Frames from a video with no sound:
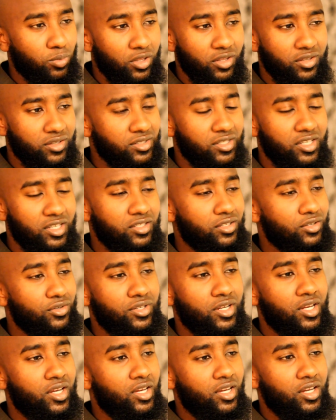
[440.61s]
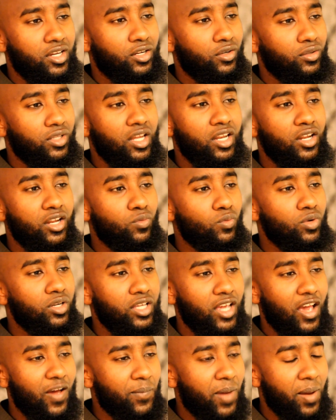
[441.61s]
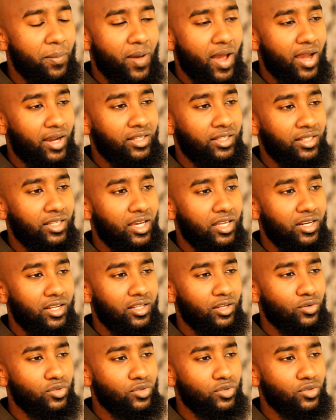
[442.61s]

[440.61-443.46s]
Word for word: those brothers and sisters, you know, they didn't really have my back in the end.